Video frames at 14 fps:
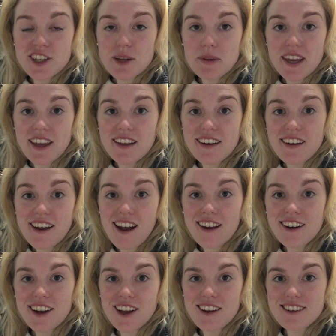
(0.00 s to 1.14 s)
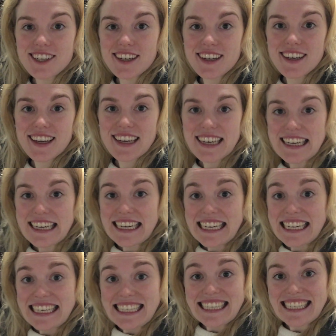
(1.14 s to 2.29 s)
going to begin unloading
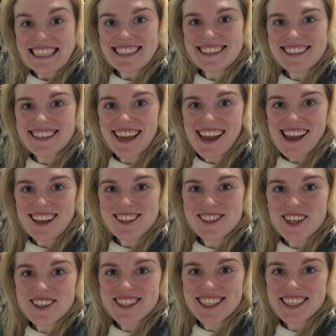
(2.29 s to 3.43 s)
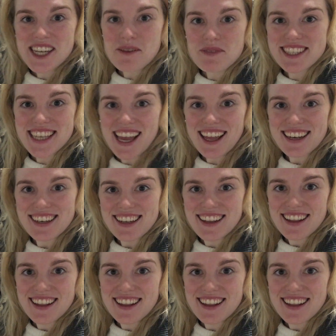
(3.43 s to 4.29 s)
and yeah, start setting up the stand.